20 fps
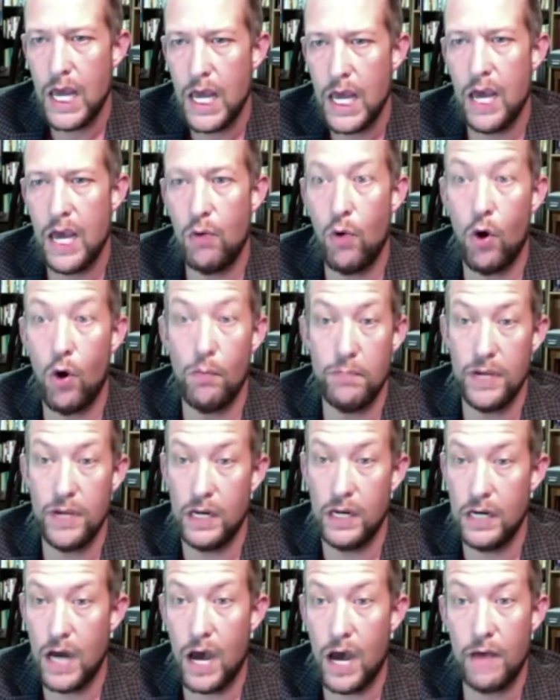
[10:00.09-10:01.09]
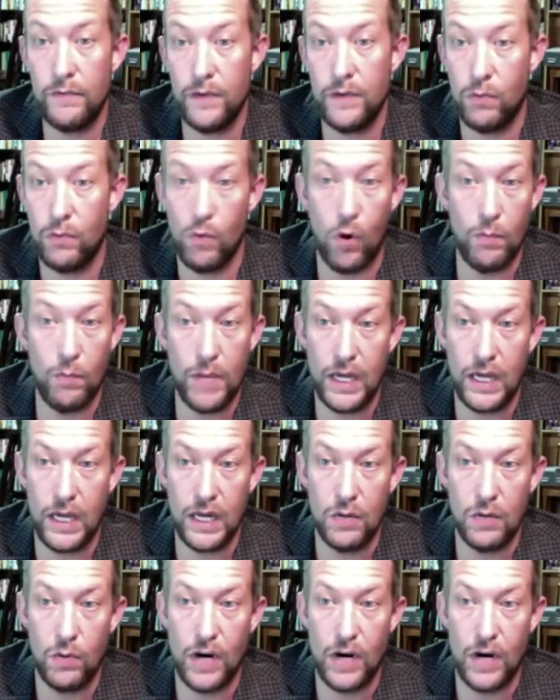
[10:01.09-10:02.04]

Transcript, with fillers: it won't be enough. It won't make anyone